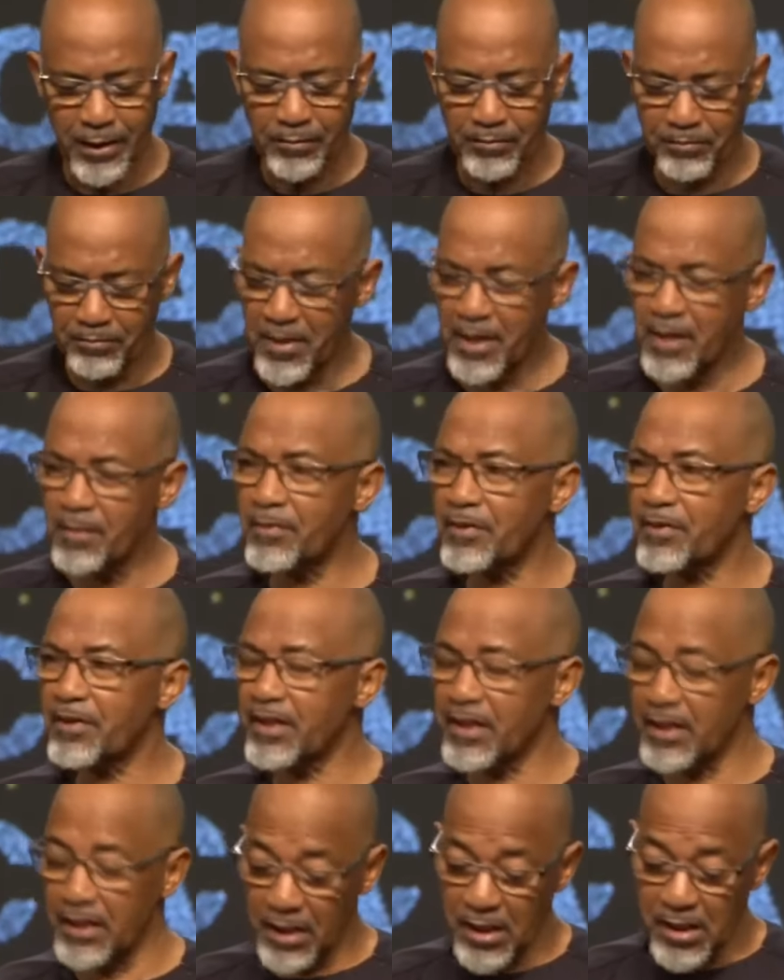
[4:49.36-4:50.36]

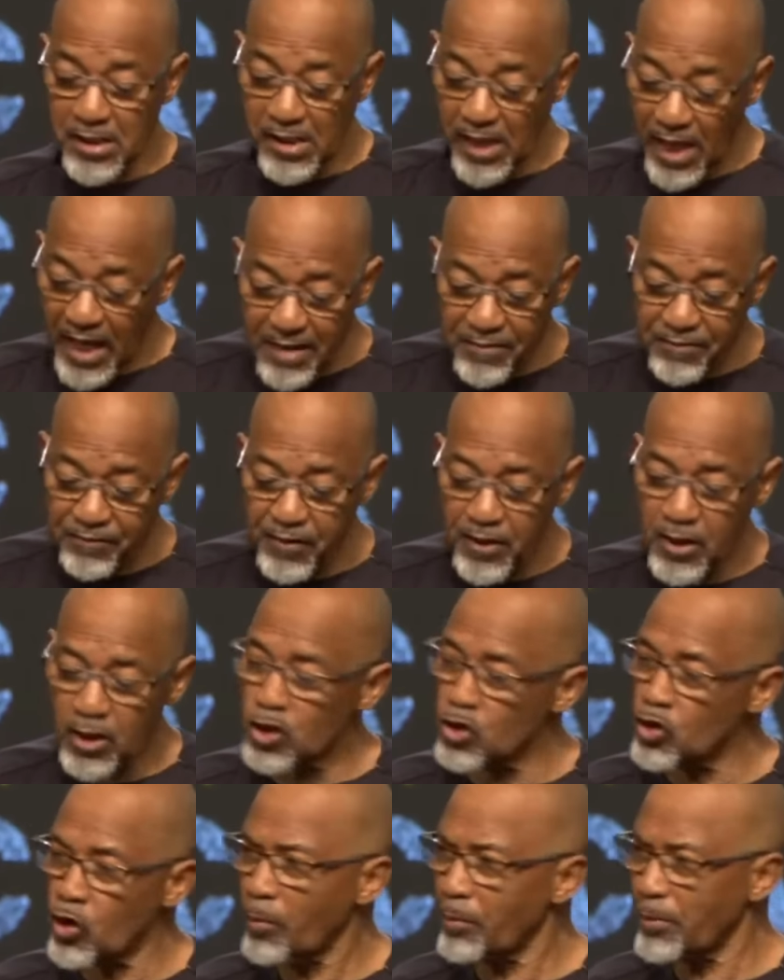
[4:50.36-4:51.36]
Memory is a
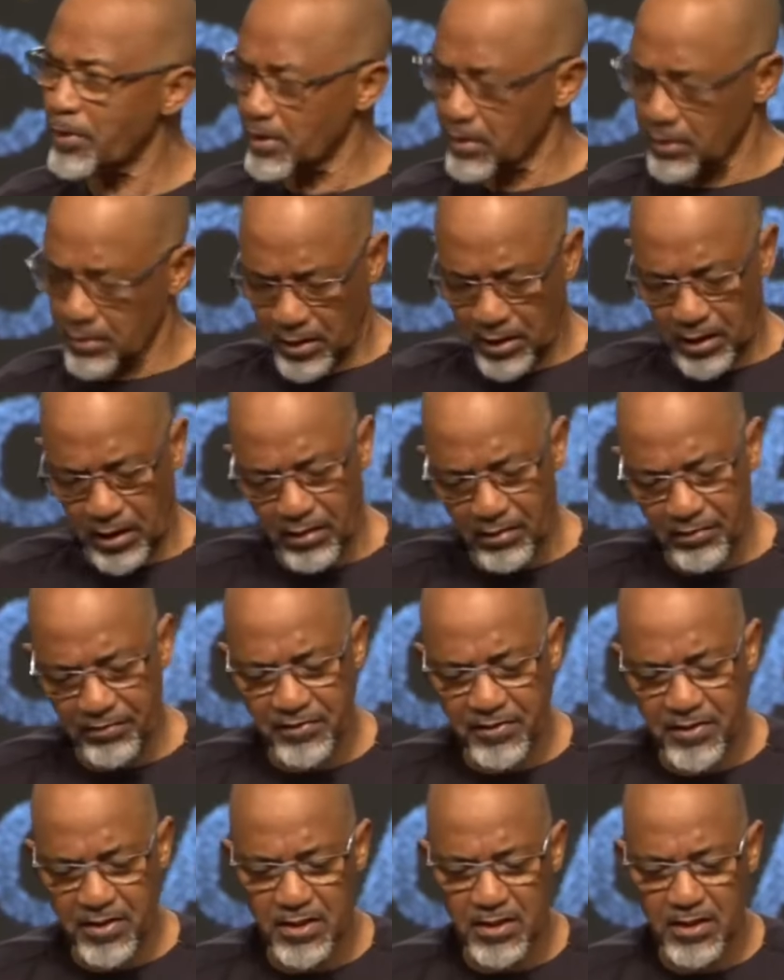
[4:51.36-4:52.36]
phenomenal
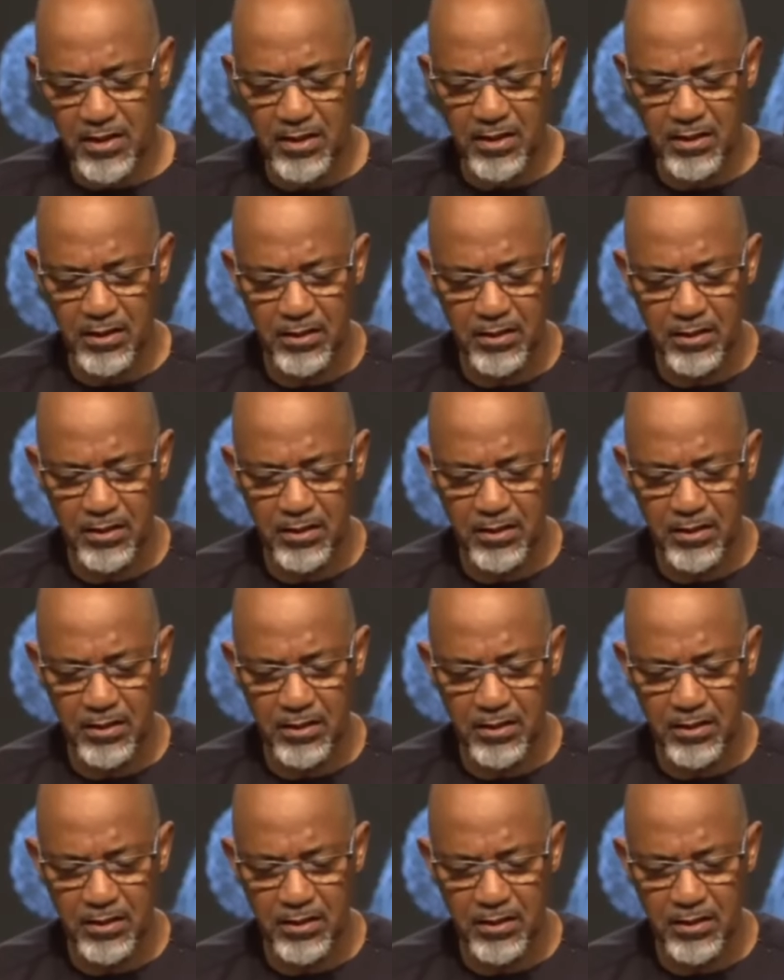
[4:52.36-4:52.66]
gift.